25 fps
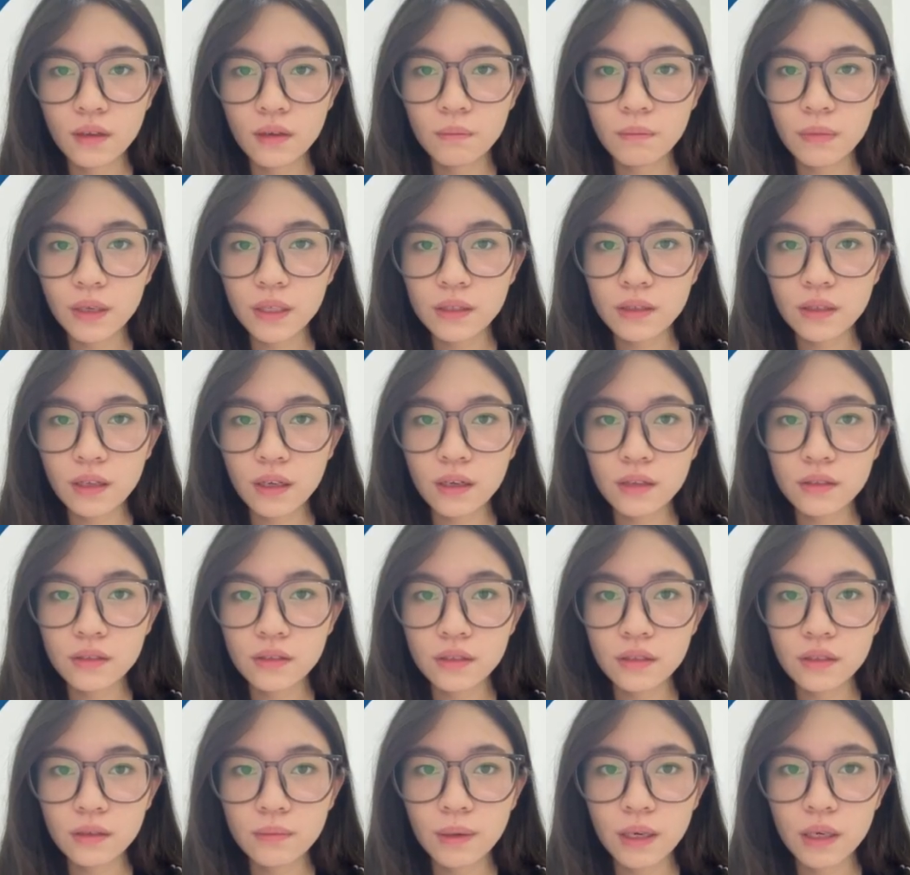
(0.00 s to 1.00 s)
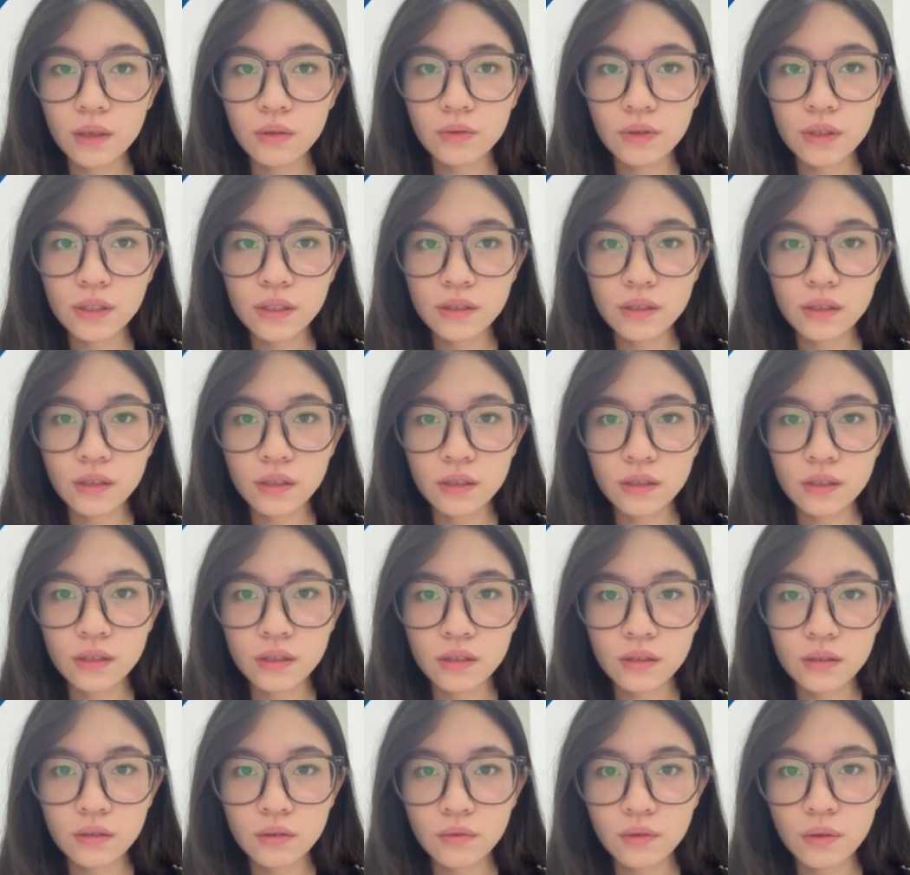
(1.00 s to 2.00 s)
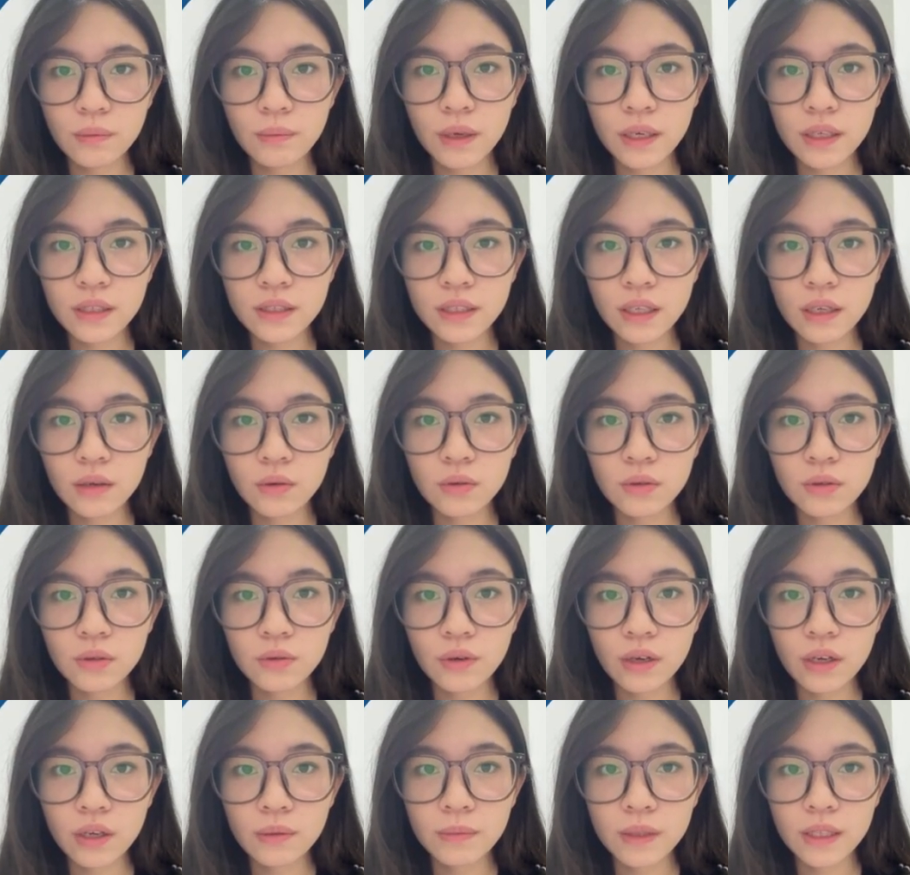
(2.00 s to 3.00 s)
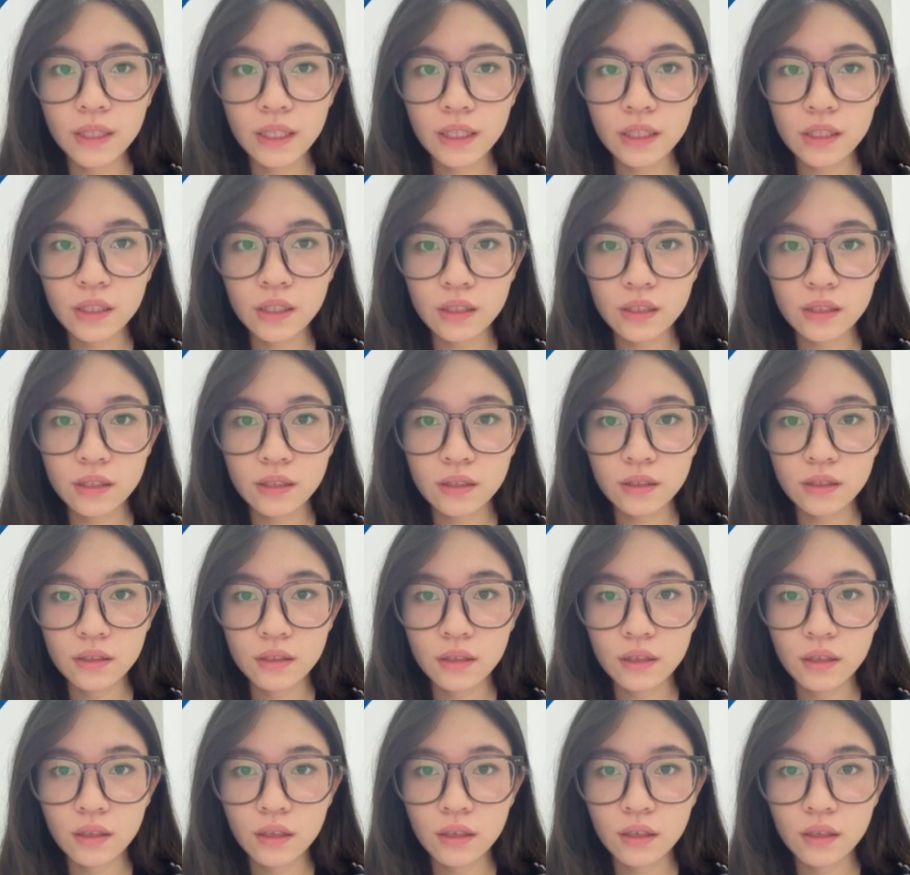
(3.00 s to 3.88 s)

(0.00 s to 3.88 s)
Based on the above research, we make several recommendations.